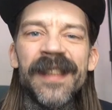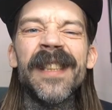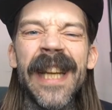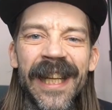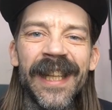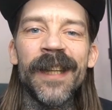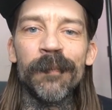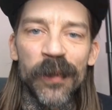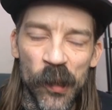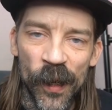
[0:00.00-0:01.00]
seedy
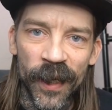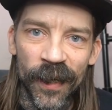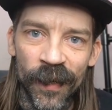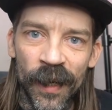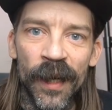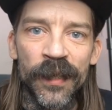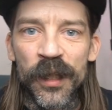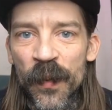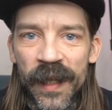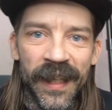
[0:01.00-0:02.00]
employer
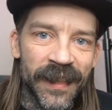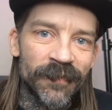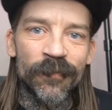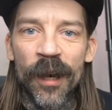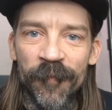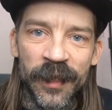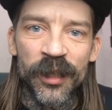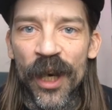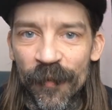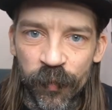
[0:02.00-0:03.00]
doing rough and
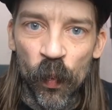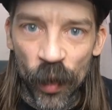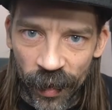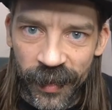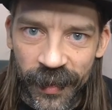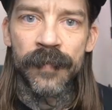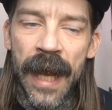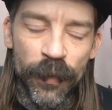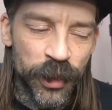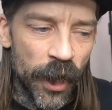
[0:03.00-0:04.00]
tough work.
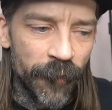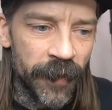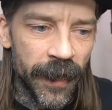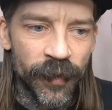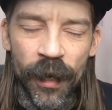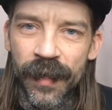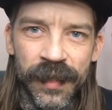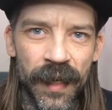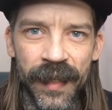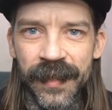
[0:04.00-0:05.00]
Now, John Vanguard is
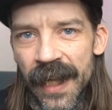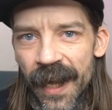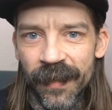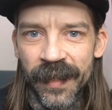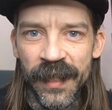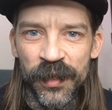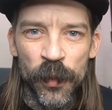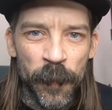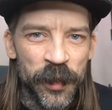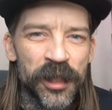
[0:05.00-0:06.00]
not exactly
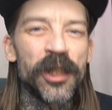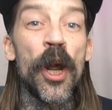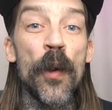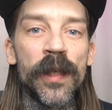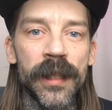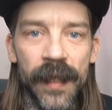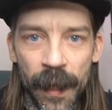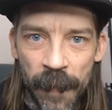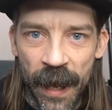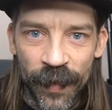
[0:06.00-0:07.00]
super stoked
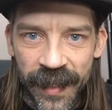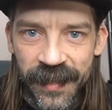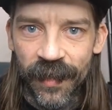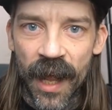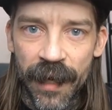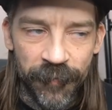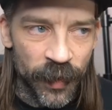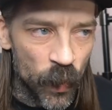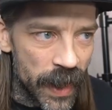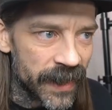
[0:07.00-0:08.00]
about his life
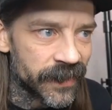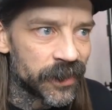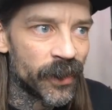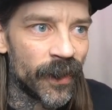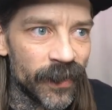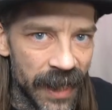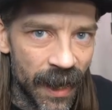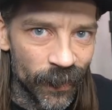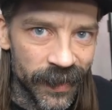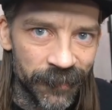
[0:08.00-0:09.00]
and the way it's turned
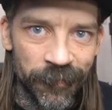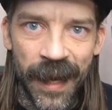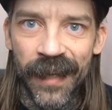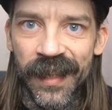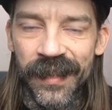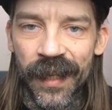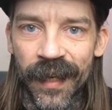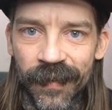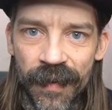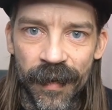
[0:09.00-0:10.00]
out. In fact, he's
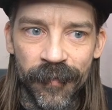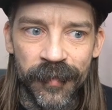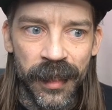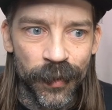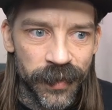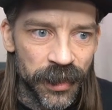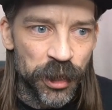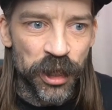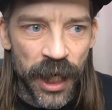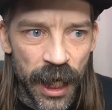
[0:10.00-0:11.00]
got a lot of guilt and
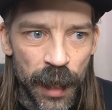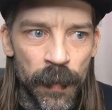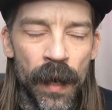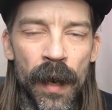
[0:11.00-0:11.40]
shame